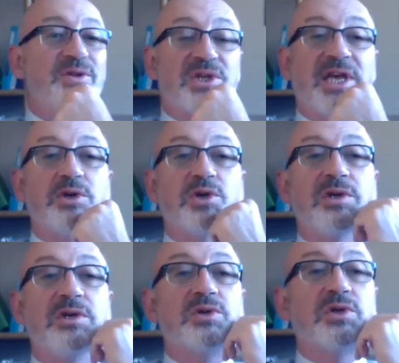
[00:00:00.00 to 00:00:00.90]

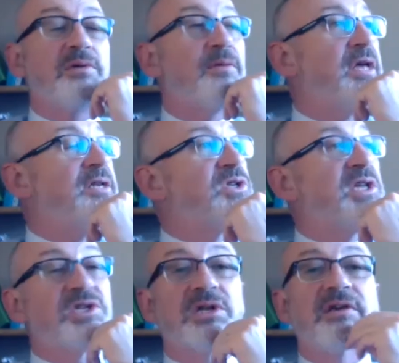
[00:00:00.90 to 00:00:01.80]
century, in
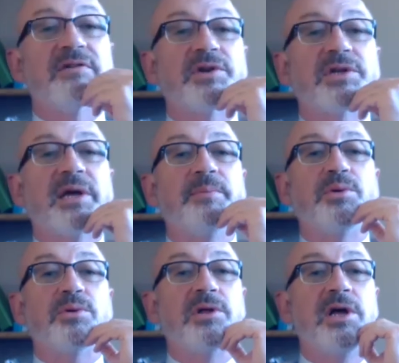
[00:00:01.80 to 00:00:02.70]
Sicily, for
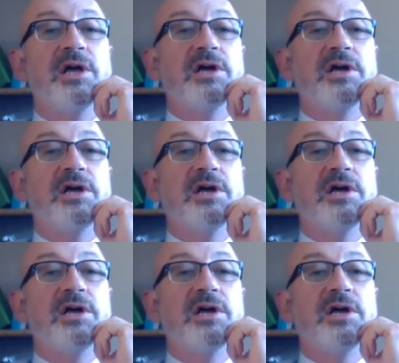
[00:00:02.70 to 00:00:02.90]
example,